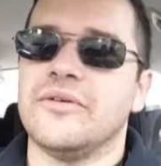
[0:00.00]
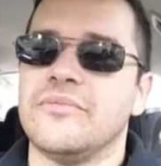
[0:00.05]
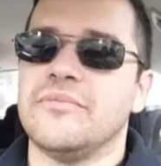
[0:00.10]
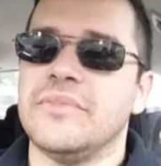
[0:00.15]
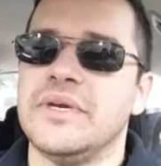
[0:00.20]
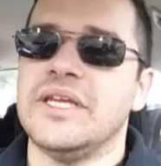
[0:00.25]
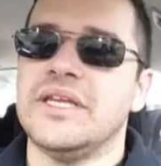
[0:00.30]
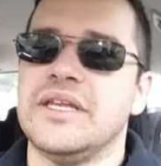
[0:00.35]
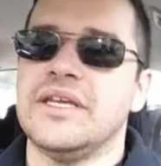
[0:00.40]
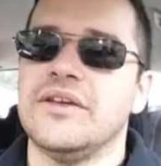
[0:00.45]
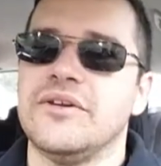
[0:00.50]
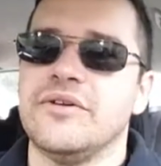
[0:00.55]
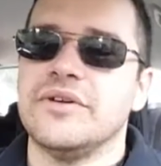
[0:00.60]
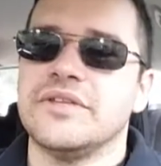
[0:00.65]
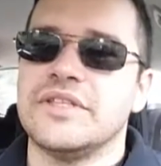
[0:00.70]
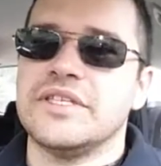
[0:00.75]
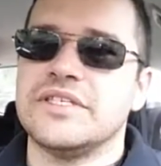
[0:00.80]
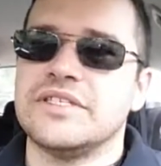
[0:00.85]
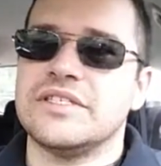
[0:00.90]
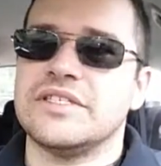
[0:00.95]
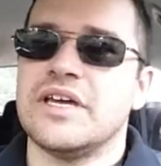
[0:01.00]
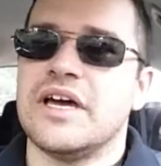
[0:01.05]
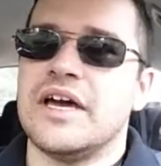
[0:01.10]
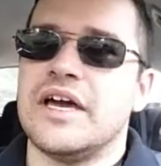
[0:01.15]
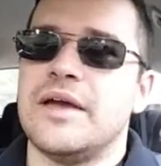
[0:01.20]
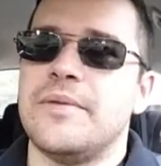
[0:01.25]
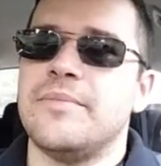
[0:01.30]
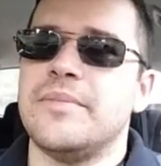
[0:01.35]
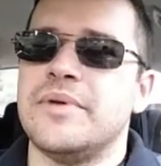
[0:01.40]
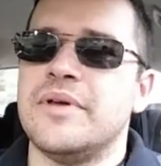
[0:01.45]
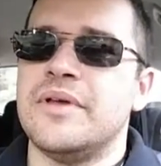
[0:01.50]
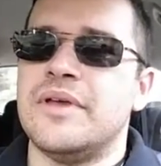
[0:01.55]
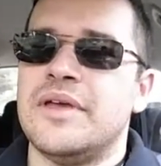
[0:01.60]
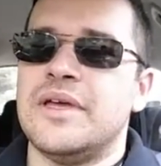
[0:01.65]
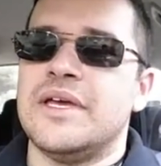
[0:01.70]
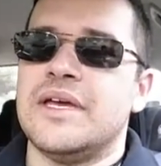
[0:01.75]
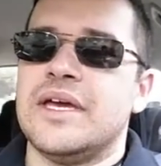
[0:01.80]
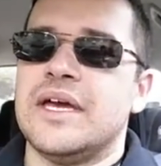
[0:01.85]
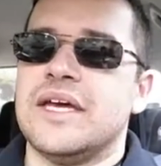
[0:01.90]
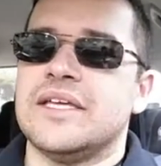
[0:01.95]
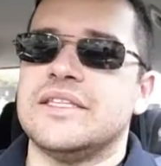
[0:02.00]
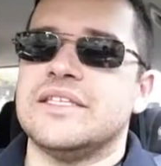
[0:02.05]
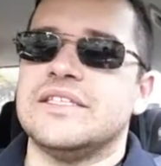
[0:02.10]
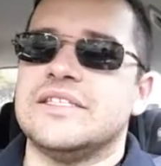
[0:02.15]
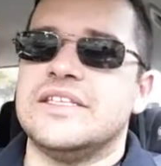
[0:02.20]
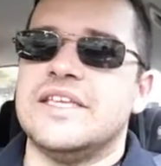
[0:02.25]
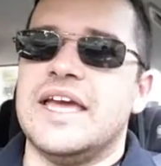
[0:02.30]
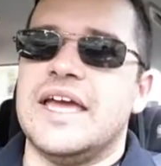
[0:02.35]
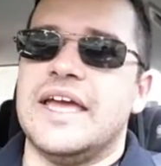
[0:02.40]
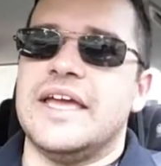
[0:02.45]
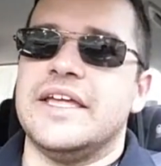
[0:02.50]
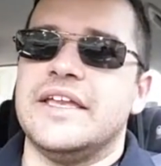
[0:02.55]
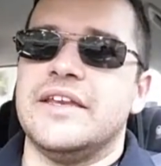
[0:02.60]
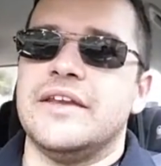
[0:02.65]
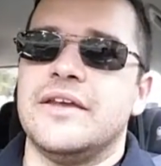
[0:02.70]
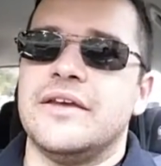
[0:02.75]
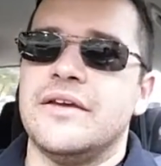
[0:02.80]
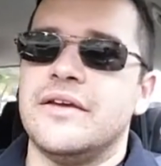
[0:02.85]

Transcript: meet here at this time, at this date,